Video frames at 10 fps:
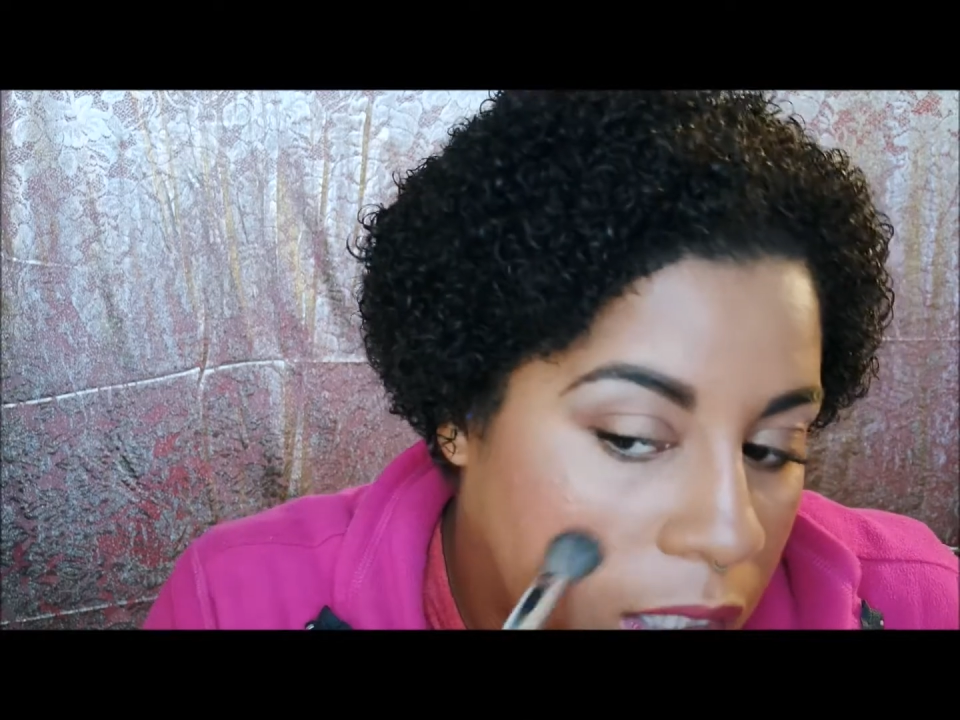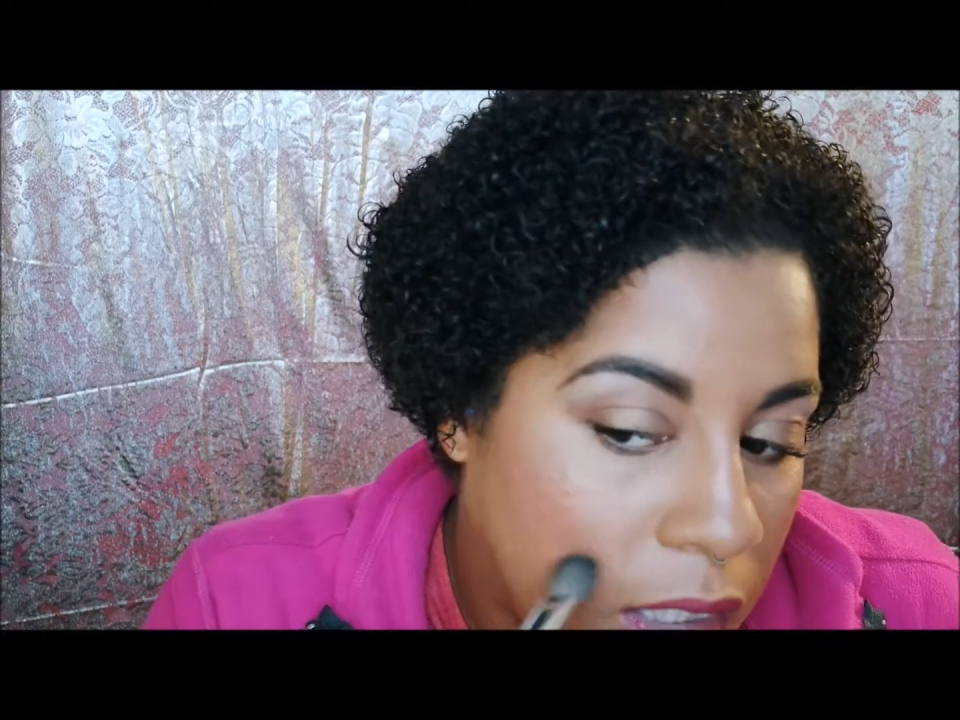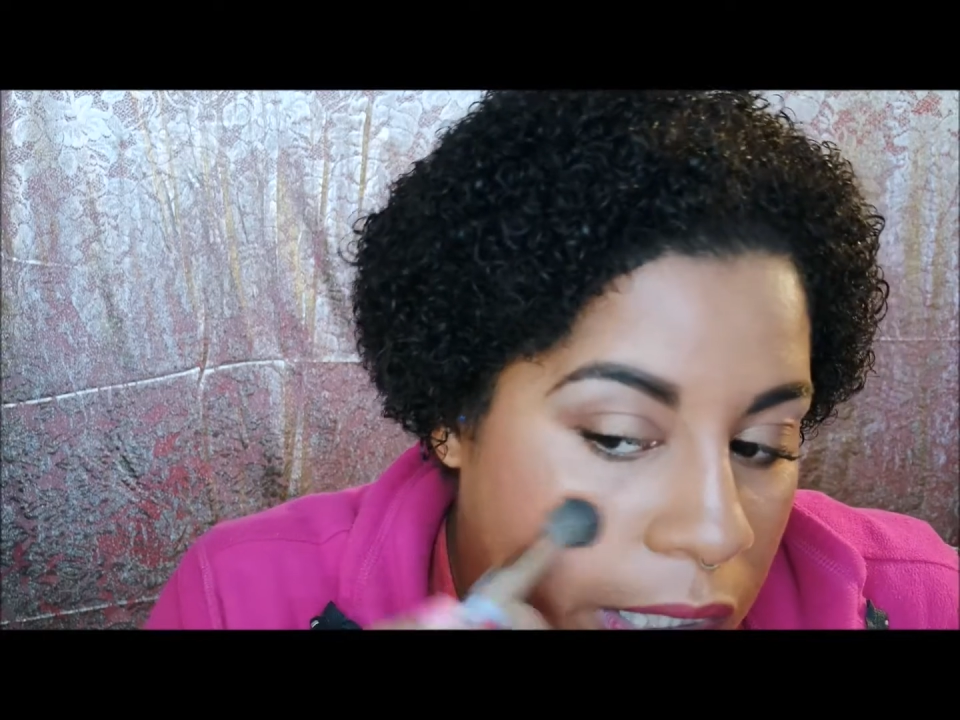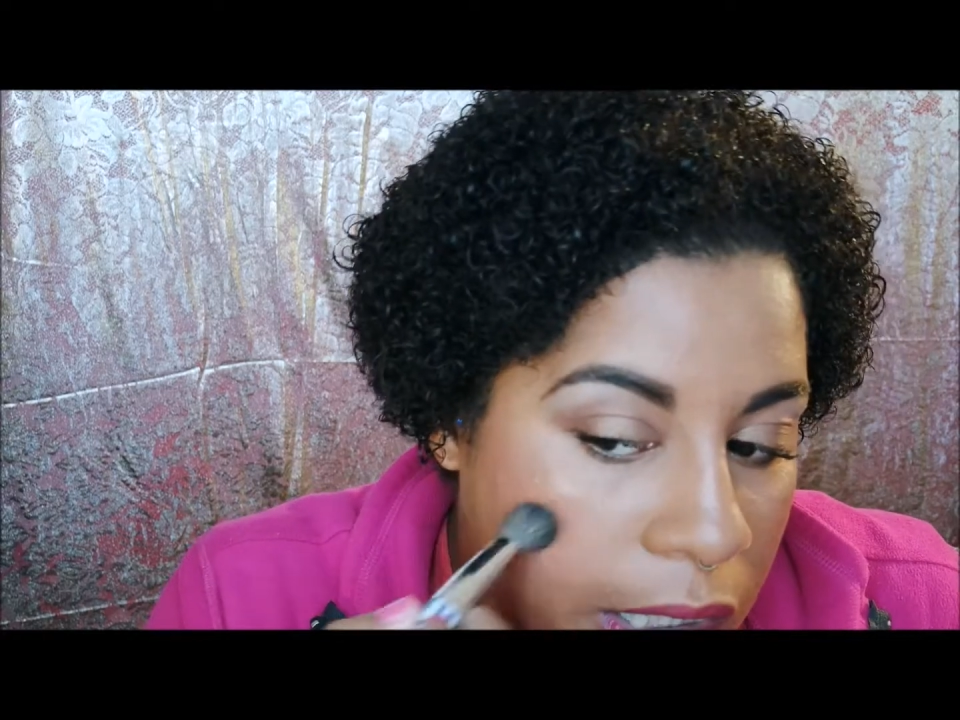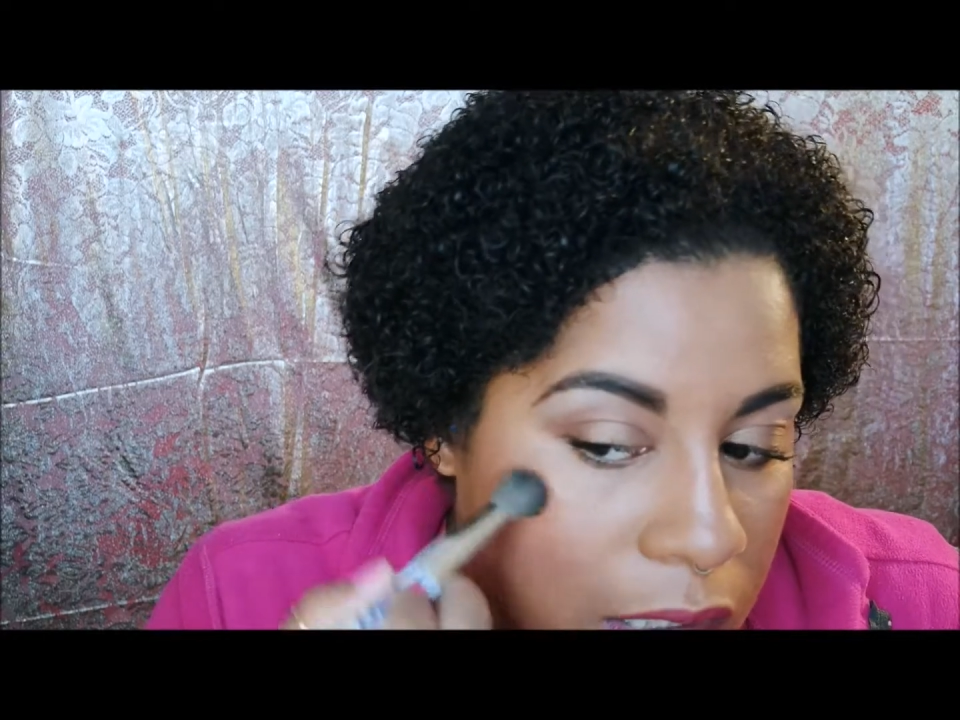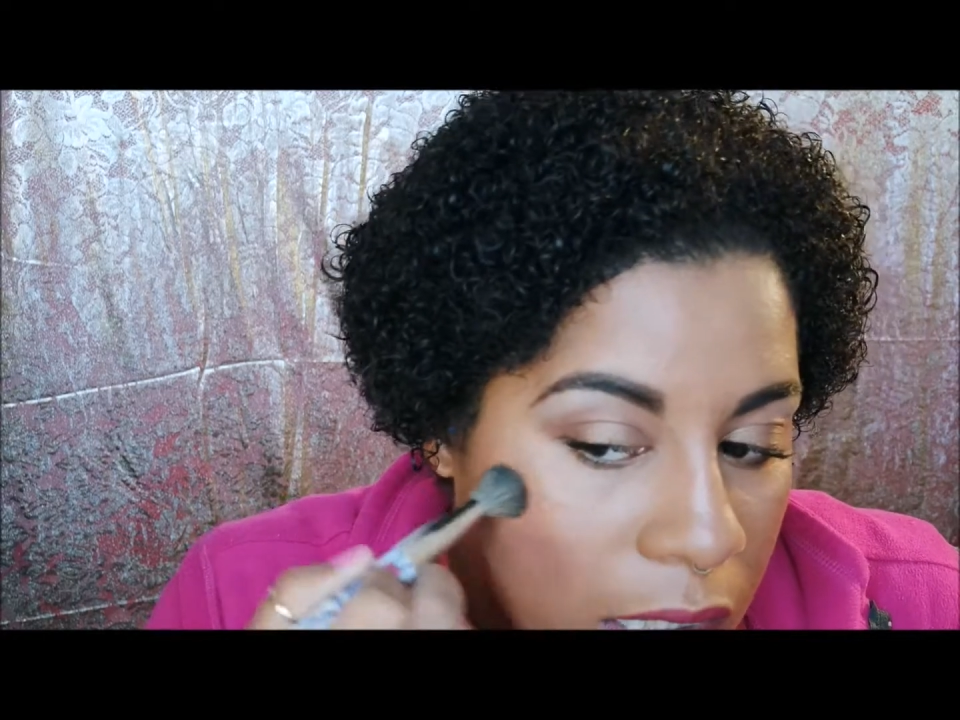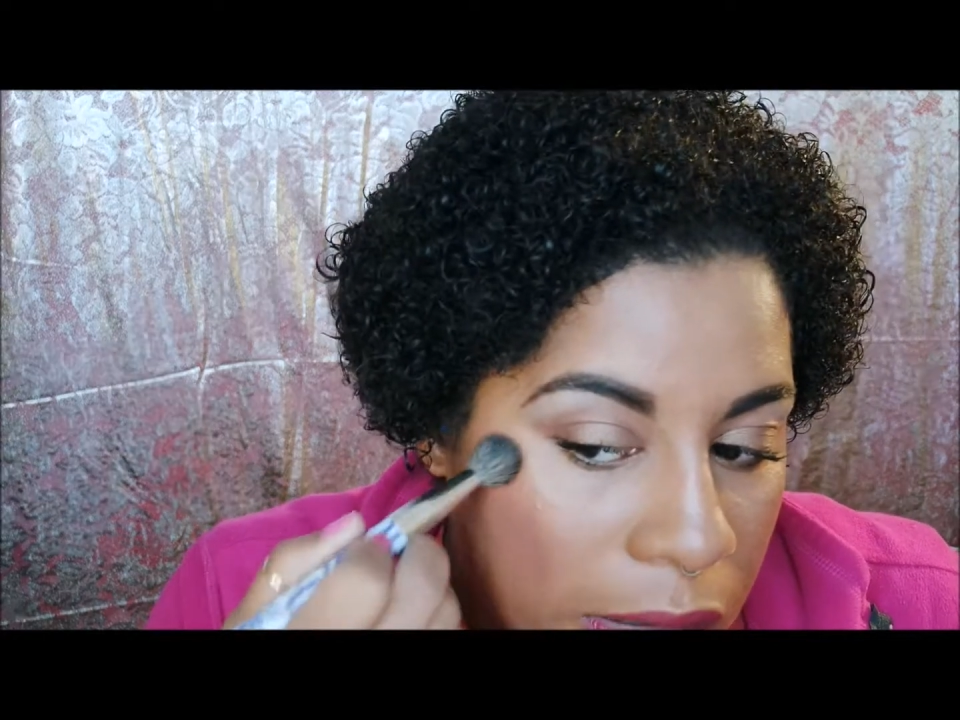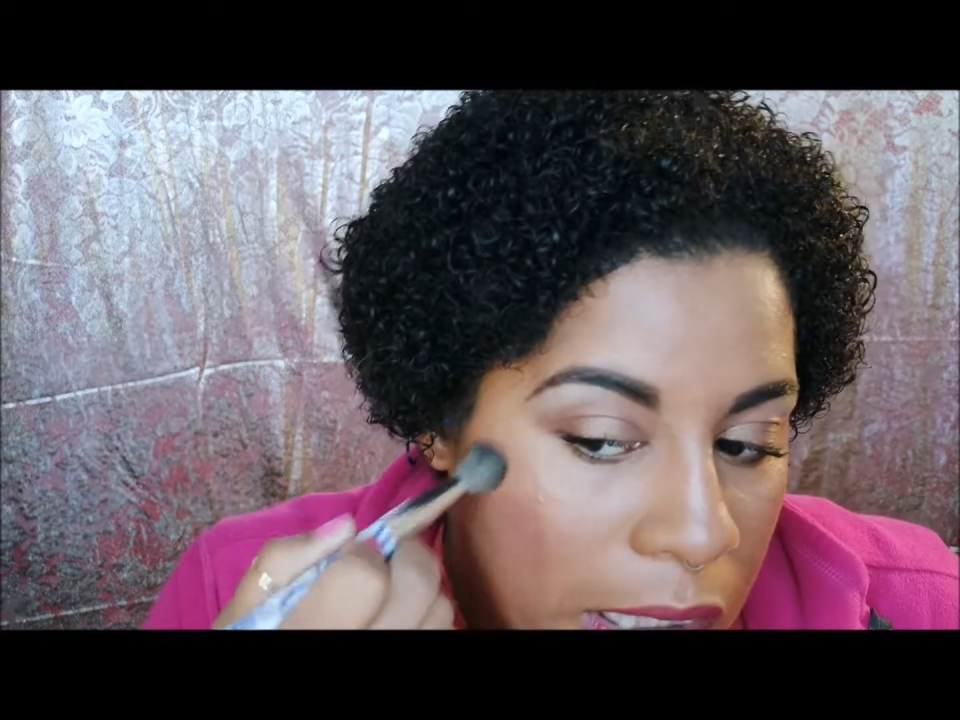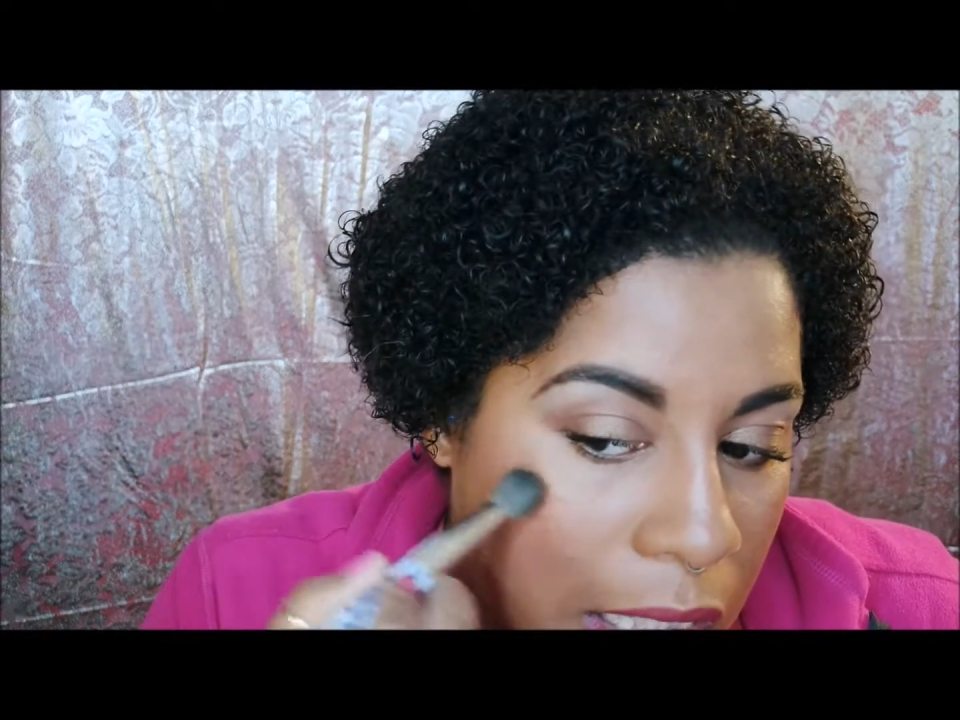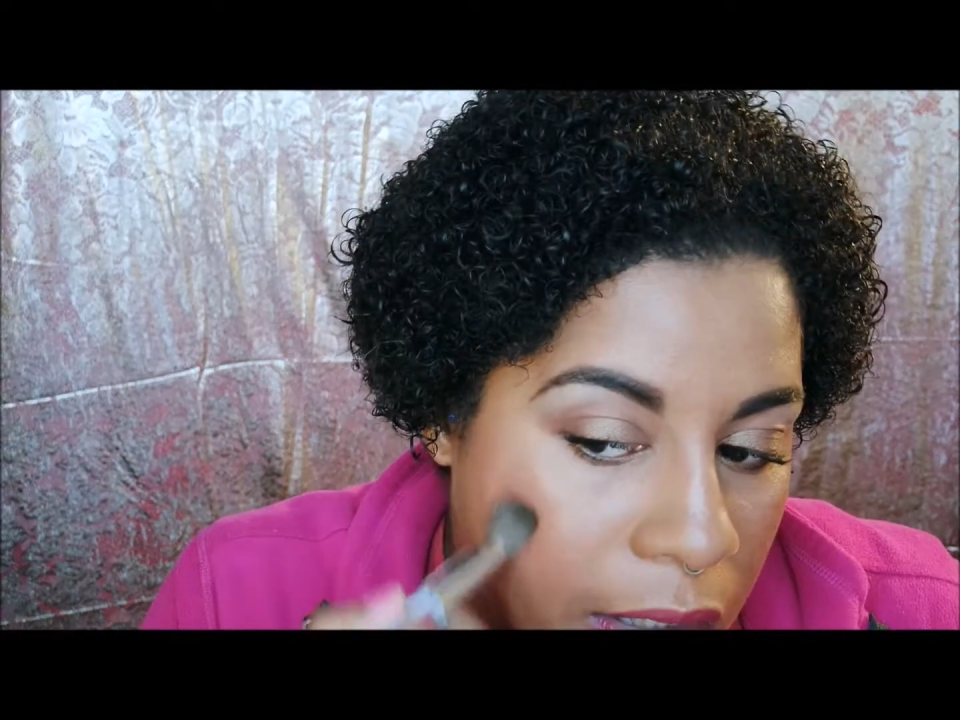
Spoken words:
It looks like what I